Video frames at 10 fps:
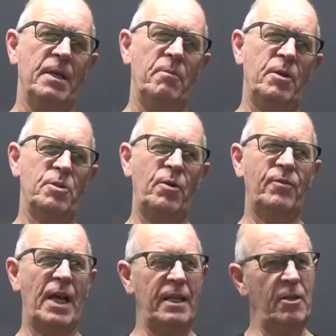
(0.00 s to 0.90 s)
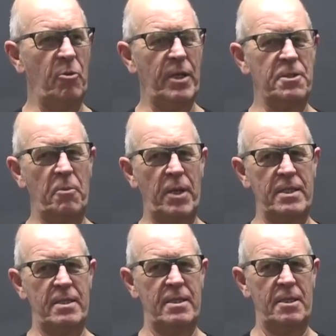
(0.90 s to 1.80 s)
because we've done little bits and
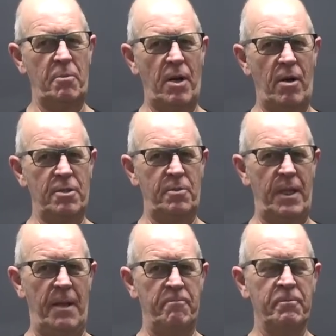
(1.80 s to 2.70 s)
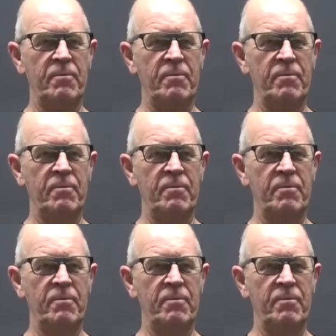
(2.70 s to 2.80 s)
pieces in the past with them.